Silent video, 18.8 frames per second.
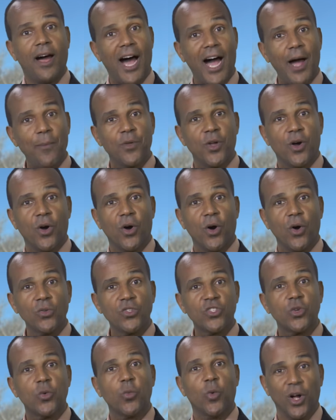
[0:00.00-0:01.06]
I'm your
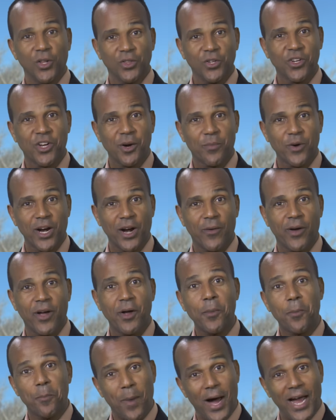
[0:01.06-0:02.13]
host, Waldo
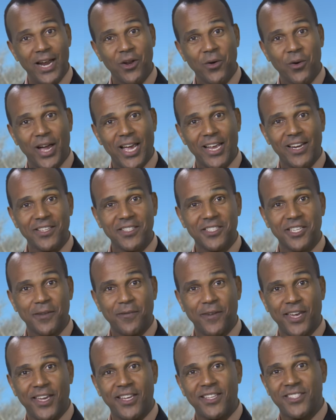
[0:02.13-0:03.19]
Cabrera. My Long Island
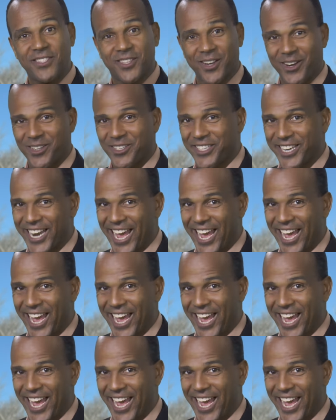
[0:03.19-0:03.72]
TV starts